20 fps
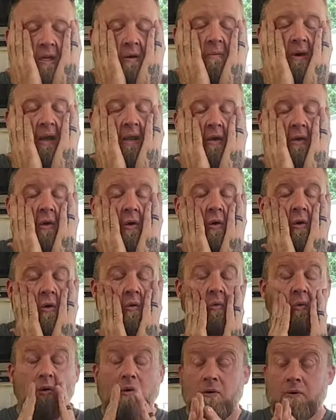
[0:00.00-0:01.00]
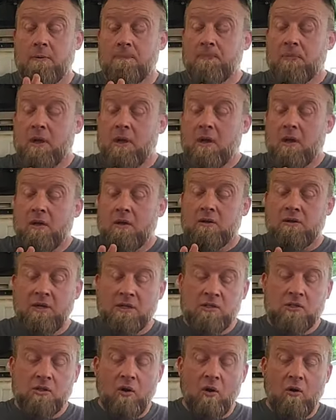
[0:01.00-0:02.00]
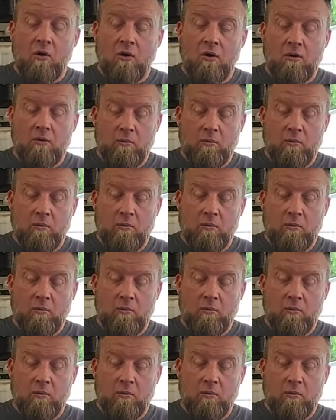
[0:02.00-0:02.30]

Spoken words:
about the car world. This car